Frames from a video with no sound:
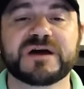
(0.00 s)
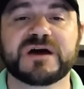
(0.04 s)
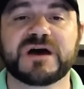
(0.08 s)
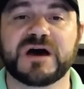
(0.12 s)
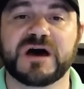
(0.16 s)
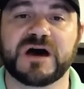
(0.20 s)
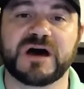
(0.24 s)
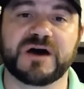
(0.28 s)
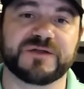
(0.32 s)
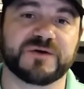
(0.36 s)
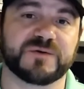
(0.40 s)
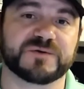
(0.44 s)

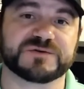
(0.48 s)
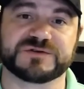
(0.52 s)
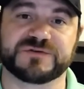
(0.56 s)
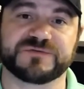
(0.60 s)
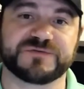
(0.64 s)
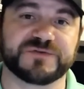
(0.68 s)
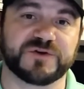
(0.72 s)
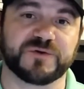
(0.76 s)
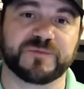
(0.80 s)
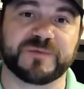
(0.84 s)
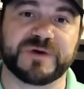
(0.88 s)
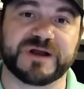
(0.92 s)
There was a
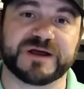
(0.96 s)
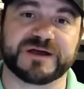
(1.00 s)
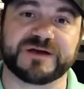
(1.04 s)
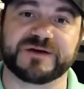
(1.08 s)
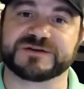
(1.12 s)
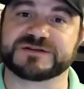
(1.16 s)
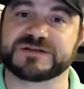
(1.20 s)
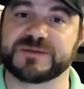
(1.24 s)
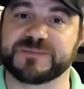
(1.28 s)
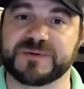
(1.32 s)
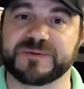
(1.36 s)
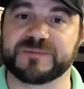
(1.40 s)
few
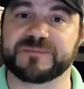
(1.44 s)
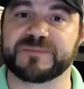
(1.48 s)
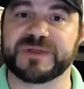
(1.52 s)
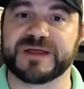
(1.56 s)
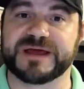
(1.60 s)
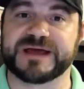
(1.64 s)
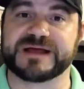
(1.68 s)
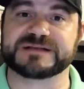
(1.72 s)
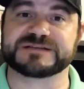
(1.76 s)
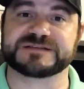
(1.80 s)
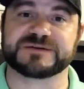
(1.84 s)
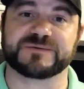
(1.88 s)
Medicare supplement
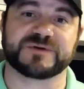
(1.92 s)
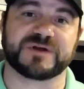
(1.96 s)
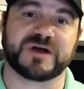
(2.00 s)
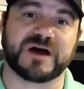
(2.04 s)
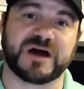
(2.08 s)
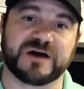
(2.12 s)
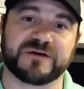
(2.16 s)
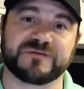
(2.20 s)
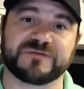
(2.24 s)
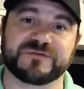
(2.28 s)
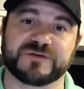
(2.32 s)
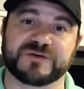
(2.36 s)
plans that would
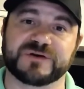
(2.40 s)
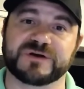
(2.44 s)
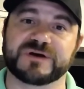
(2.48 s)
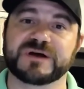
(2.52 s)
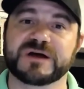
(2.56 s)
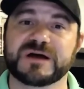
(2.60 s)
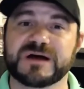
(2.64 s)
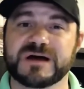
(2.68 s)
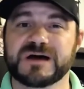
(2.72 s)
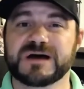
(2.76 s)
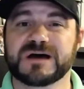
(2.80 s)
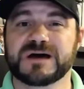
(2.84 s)

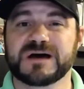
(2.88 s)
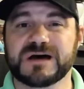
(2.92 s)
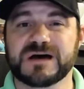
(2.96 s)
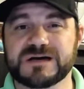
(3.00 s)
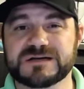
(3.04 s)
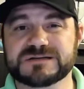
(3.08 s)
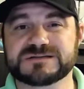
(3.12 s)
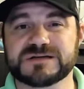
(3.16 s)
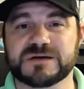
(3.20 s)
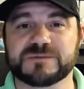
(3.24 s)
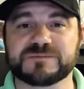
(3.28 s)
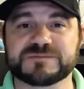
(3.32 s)
offer
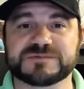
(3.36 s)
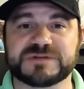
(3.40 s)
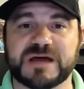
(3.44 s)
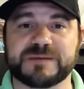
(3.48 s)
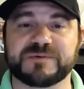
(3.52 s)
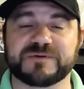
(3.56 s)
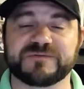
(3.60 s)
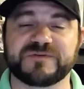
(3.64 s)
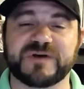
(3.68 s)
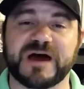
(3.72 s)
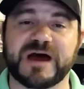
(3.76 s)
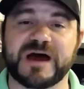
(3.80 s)
some
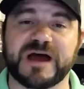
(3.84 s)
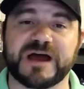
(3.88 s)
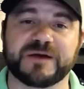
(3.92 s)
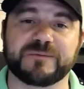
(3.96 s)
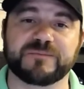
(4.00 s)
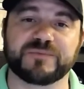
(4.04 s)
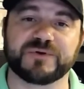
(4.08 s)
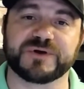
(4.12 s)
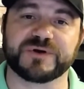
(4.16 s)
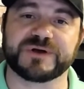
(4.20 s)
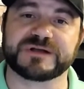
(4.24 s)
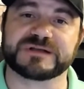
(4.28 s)
type of
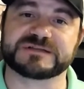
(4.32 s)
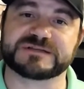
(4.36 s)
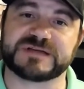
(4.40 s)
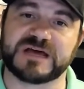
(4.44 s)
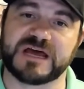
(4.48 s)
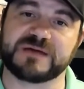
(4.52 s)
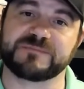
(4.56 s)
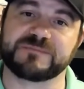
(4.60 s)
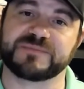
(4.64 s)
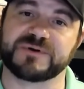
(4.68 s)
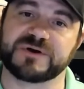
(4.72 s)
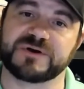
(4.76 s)
hybrid
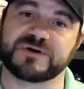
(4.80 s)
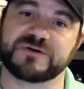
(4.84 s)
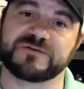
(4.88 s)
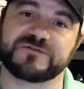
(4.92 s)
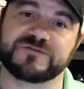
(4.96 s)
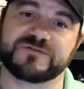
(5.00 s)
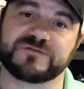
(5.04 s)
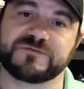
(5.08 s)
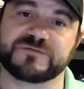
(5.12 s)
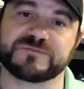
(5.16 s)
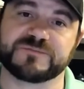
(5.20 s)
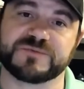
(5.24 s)
type
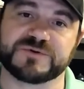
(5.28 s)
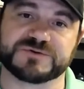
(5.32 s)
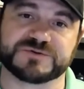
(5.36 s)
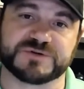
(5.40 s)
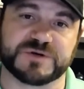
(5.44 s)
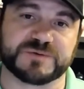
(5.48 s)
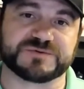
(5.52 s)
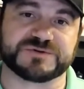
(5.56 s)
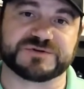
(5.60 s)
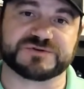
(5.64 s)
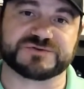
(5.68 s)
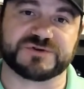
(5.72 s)
of
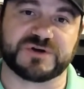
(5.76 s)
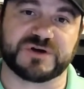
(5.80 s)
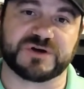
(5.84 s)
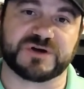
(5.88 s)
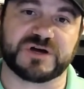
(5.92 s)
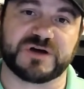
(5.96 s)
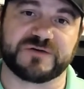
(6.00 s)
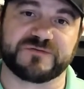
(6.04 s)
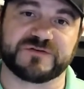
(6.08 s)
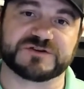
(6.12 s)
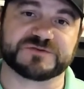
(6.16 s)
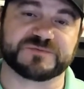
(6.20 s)
prescription drug
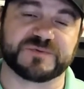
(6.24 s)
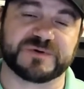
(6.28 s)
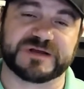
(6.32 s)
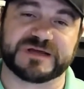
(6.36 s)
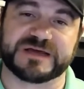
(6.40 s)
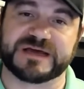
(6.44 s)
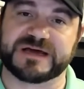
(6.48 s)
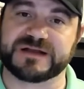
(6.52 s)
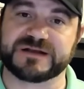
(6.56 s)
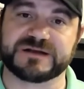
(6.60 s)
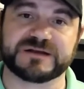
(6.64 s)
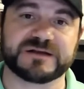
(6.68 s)
coverage. But
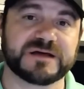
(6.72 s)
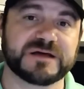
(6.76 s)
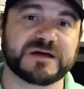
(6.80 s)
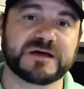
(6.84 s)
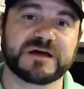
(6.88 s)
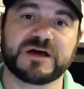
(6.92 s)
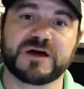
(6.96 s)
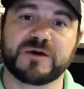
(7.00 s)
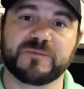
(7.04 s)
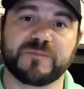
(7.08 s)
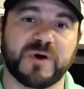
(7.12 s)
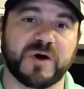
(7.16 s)
again,
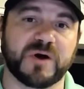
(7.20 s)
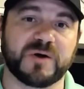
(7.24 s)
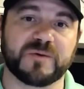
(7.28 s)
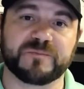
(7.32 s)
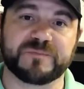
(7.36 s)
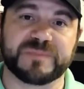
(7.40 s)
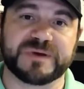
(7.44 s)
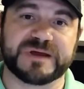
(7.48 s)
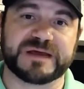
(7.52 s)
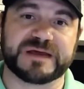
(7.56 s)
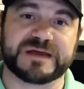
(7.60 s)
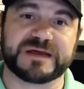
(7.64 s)

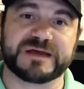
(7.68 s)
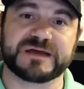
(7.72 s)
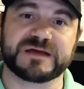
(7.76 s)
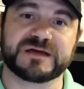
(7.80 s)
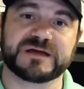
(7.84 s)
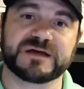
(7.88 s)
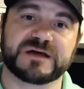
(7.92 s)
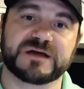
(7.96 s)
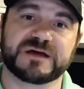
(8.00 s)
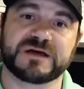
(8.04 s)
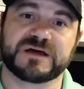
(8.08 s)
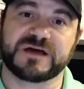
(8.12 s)
Part
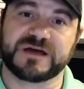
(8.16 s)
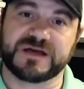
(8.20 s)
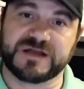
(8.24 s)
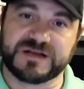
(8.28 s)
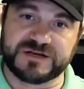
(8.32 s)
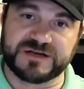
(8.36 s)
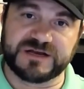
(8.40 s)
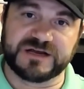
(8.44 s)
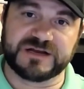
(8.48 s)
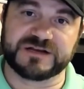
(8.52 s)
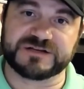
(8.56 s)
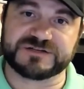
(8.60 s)
B,
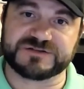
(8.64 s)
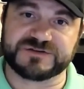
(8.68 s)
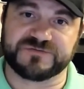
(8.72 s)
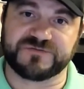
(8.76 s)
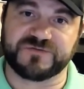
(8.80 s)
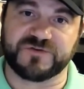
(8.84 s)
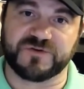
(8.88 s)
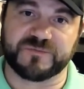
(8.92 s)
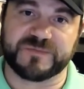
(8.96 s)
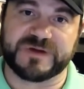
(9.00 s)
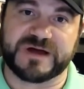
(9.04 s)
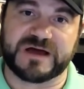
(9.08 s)
in its
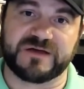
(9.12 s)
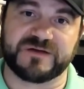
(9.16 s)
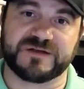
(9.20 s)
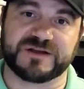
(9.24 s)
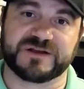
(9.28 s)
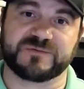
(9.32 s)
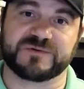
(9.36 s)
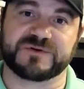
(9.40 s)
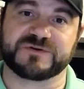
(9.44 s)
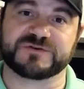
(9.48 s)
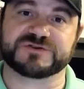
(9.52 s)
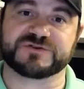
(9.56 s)

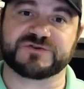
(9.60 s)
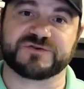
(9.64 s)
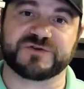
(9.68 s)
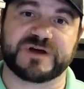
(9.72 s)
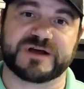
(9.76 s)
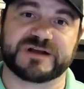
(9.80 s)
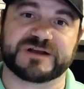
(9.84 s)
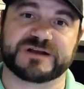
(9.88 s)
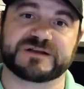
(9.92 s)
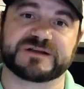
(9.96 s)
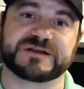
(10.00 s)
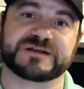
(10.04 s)
formality when it was
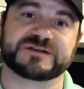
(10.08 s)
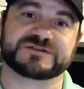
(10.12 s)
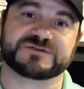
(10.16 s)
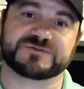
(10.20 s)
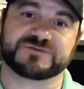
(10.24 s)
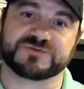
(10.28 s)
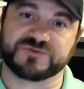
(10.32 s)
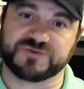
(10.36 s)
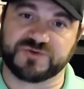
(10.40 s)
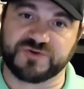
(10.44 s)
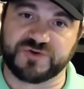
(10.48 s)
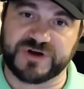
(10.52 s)
created, is
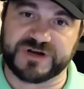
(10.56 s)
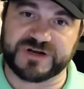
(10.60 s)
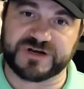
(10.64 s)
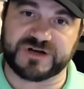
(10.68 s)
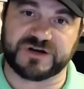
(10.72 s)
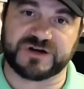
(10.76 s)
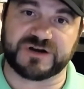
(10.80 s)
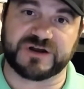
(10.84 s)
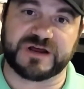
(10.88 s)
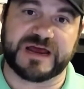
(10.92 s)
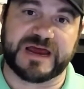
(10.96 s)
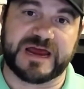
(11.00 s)
created
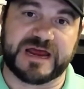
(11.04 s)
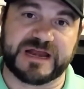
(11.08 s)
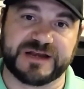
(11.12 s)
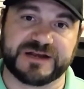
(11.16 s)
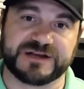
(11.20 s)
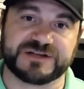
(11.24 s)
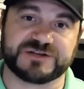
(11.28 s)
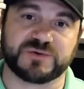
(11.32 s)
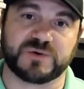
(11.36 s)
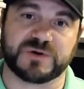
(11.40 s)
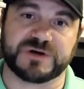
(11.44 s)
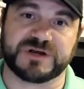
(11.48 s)
on an
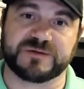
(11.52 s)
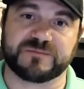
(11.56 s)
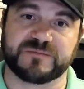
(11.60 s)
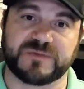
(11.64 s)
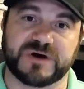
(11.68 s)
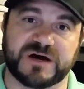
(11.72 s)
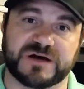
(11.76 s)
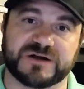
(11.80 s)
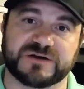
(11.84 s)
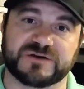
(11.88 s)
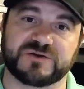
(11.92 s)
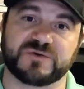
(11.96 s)
80-20
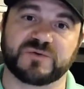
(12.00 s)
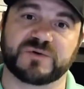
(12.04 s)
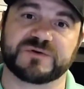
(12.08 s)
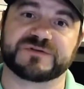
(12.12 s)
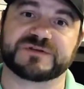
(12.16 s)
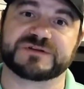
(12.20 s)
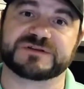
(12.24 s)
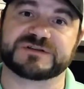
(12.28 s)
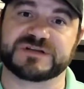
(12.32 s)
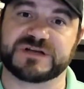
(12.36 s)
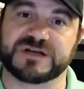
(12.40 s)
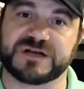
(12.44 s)
model with
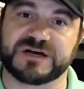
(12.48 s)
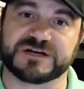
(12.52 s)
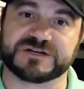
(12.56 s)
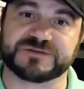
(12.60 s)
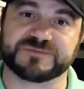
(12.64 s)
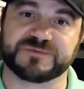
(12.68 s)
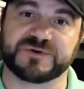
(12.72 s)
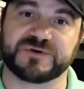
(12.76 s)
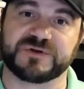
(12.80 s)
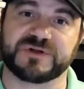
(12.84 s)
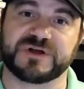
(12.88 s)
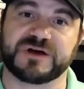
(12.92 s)
a
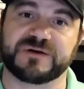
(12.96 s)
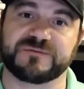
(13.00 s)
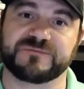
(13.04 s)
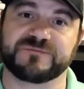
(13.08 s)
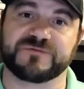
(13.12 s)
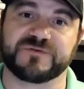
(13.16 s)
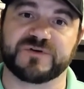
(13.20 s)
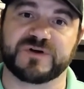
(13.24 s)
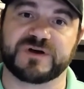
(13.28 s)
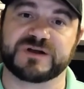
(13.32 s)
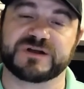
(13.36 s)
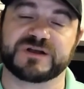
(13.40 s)
deductible up
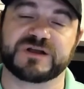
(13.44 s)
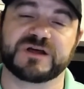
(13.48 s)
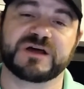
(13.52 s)
front.